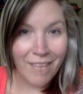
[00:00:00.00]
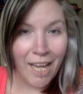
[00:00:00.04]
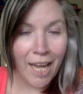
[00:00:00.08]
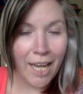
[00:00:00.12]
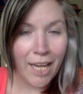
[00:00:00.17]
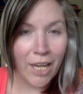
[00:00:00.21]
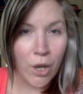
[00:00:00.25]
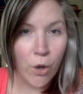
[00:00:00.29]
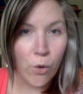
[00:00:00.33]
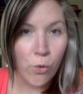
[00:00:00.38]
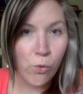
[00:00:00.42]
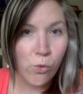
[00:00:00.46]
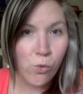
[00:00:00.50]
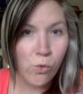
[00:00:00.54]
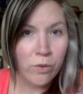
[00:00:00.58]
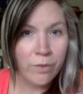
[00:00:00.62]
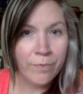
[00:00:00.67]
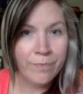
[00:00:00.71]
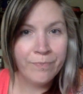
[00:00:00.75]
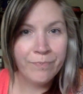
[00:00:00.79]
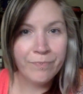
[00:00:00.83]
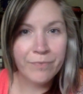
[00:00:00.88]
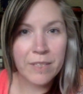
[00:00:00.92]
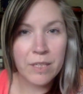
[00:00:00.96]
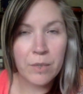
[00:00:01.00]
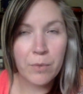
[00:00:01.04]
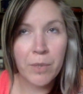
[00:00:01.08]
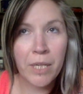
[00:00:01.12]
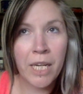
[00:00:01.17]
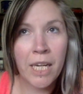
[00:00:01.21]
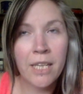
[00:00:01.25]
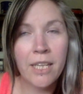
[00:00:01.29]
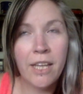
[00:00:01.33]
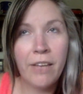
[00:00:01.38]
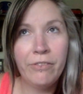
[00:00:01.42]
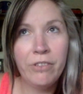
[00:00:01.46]
Heyo. So when
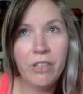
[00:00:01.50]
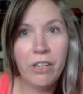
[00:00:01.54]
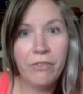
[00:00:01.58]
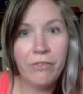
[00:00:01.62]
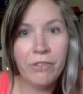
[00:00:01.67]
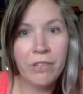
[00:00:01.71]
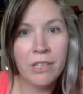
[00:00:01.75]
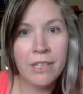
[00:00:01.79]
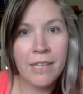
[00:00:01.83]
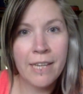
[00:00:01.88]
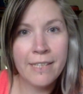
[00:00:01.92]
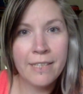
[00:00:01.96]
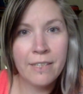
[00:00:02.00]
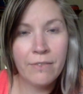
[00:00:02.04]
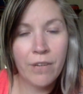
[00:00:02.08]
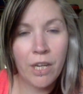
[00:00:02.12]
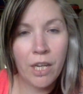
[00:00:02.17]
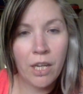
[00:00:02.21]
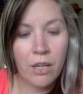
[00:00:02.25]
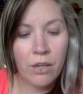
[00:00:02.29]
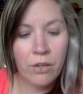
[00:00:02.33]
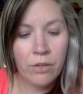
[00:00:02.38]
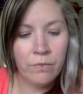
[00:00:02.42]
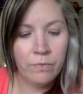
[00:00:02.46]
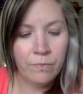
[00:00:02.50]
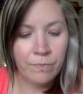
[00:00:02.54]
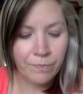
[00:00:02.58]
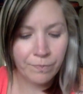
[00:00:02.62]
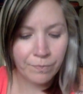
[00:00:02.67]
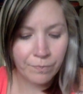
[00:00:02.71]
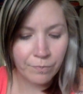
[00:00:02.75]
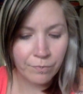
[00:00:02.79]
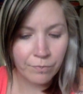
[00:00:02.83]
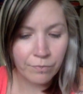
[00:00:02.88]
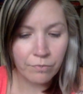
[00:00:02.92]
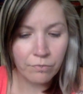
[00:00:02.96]
I left off in the last video,
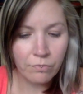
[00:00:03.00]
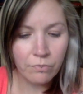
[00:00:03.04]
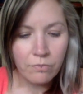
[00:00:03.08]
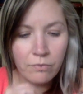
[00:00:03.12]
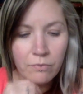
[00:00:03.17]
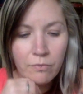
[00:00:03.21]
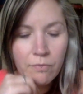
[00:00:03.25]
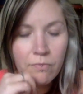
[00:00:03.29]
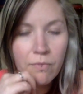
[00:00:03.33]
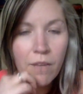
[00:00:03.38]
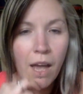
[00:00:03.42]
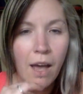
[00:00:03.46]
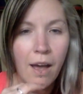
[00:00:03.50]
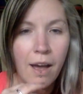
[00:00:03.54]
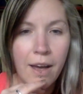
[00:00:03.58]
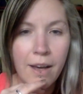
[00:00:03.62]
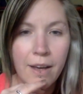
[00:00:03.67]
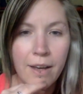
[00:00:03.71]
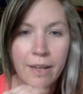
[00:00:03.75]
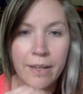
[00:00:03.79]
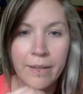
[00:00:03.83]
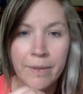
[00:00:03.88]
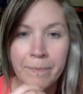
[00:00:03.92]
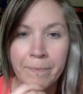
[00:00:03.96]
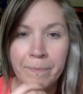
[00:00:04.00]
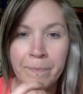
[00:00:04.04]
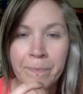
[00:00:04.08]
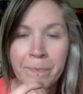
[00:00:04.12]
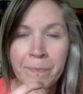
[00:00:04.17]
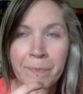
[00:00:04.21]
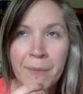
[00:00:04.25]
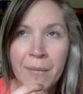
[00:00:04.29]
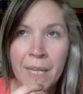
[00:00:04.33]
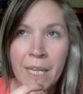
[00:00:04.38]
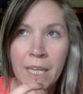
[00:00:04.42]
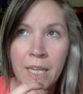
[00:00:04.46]
um,
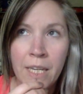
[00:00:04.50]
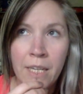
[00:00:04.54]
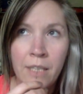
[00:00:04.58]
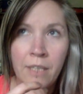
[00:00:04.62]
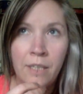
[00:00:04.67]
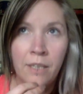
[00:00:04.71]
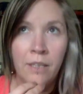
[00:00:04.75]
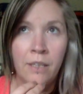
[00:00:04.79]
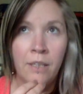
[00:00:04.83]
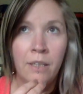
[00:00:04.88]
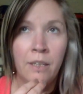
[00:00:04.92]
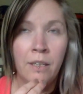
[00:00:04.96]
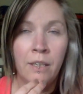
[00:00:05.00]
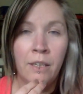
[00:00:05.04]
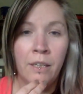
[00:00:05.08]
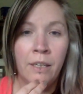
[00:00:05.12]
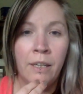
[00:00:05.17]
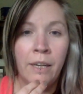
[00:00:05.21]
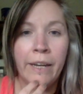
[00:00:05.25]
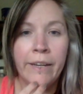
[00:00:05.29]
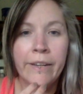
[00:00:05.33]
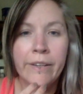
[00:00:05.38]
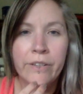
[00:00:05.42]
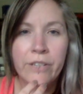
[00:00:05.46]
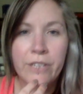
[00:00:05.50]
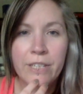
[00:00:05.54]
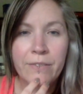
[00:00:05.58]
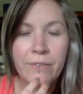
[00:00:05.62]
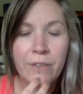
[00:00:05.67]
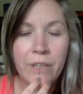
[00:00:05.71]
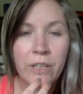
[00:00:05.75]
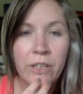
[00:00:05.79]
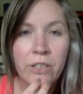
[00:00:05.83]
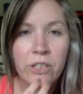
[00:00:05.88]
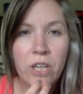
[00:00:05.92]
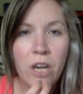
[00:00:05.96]
I had just
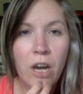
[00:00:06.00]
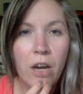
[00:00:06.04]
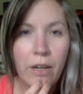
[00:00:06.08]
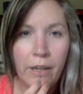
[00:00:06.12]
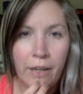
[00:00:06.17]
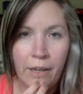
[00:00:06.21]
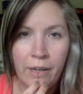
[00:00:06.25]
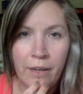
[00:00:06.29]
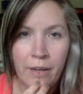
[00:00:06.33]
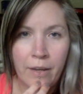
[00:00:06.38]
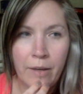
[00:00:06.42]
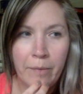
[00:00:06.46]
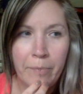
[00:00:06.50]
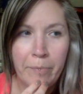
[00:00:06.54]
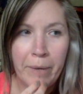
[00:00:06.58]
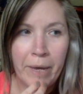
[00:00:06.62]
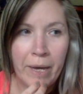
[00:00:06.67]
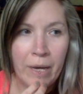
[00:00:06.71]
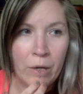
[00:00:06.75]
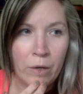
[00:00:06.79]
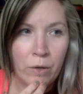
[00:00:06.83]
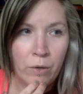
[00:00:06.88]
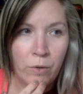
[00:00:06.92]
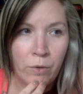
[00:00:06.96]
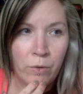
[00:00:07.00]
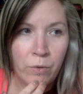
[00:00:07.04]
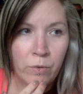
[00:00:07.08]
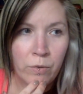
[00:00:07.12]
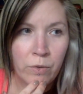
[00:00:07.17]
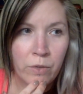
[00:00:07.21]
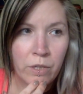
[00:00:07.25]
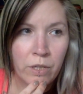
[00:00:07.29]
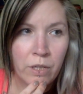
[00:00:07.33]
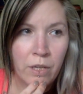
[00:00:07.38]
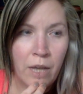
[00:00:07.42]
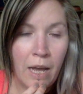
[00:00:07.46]
finished talking about
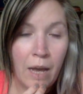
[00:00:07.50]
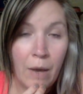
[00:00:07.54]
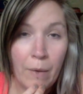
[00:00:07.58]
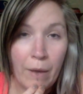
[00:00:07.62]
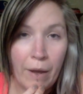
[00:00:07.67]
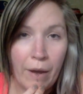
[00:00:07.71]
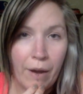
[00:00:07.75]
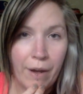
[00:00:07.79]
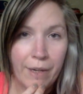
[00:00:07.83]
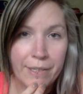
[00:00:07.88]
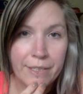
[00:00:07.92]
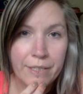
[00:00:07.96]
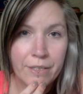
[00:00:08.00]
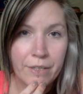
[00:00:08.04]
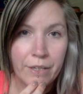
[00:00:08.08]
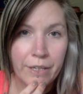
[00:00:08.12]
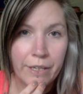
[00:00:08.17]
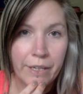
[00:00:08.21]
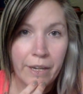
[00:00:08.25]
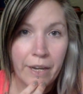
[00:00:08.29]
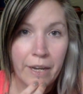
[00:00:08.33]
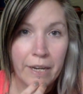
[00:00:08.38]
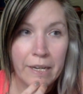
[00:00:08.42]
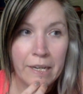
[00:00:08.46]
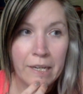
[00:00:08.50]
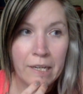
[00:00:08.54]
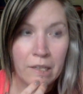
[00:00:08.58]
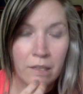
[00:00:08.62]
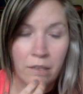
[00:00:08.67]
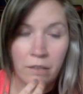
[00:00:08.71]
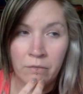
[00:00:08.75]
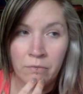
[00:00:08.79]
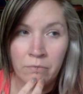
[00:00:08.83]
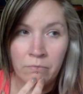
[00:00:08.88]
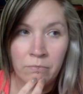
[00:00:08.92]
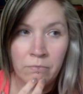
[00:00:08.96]
how I got started
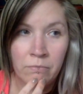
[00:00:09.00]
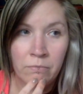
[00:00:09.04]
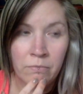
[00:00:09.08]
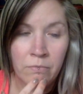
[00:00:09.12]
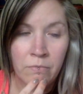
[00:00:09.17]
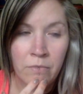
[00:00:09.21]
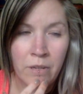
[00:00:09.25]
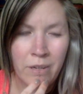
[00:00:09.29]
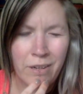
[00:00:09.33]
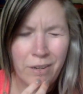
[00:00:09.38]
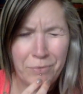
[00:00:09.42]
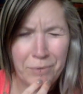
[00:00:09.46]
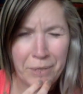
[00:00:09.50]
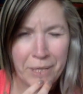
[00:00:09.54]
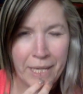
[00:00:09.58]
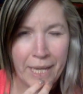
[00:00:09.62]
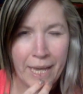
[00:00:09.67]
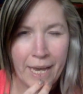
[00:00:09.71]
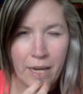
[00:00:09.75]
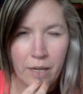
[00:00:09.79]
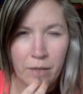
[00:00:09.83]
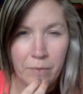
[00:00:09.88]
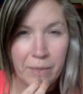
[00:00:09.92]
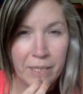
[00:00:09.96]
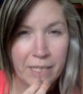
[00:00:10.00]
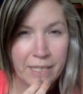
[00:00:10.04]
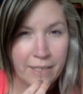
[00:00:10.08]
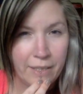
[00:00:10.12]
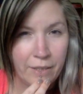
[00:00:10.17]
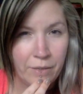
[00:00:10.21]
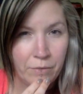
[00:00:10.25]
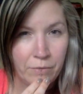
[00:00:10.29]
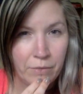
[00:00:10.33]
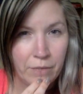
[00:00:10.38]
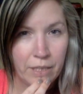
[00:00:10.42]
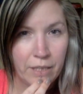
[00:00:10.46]
cutting. Not really how, because I
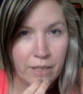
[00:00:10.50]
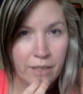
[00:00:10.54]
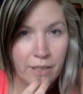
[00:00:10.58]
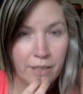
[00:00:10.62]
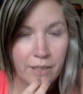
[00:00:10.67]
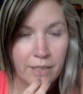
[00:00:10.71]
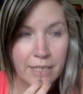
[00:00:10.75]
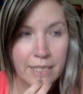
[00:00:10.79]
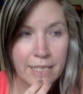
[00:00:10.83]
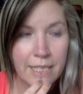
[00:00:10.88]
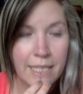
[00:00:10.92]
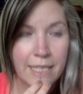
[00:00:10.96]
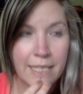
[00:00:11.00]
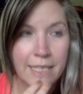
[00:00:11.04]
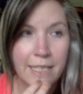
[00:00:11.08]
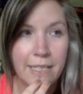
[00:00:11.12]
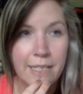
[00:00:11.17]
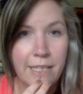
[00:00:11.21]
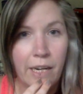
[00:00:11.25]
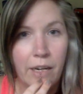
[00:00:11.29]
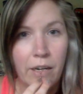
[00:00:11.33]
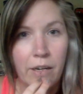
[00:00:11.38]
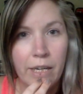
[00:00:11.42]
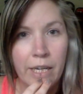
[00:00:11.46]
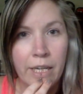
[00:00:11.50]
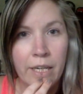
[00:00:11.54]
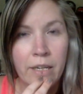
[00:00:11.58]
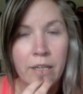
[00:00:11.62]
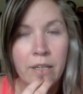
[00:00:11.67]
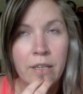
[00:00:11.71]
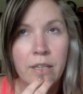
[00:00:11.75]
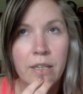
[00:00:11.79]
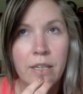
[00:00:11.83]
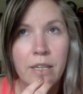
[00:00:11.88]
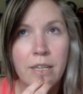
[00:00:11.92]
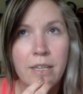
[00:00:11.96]
don't really think that's necessary.
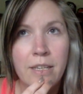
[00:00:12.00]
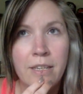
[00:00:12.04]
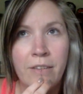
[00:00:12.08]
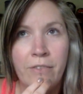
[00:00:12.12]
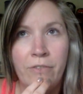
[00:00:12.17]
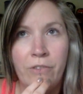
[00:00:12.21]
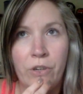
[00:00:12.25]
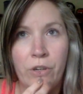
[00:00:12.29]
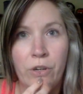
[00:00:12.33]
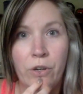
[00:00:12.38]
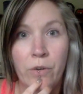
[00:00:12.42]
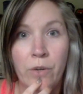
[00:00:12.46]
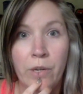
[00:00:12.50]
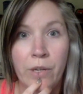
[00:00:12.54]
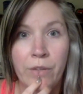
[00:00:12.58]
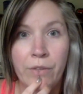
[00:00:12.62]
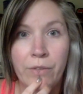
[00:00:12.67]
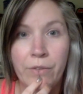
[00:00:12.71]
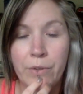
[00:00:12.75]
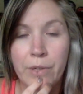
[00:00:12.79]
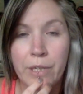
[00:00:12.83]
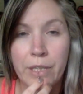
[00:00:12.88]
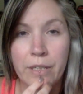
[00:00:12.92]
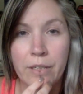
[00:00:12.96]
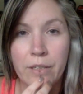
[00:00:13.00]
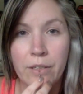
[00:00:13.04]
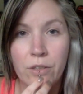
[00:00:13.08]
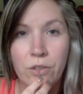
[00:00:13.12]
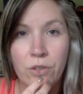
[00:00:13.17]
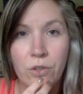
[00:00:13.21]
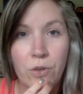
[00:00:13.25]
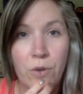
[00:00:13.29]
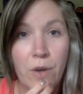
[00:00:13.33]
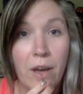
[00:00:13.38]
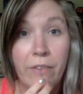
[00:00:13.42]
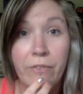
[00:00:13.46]
If you're going through it,
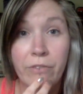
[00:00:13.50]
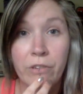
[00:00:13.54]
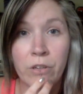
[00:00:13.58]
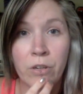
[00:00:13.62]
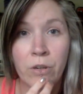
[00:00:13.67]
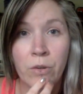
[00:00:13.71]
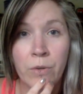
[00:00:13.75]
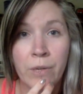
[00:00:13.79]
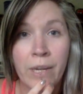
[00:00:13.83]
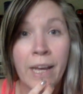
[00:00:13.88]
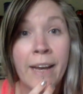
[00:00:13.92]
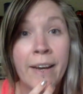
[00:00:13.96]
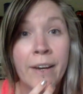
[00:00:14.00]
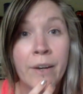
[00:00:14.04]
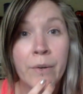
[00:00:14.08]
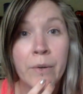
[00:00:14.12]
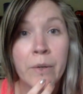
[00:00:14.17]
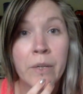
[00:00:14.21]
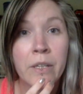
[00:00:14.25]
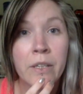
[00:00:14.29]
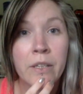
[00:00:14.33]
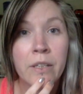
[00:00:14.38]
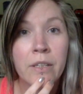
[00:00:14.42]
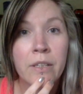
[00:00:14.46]
you have your own how.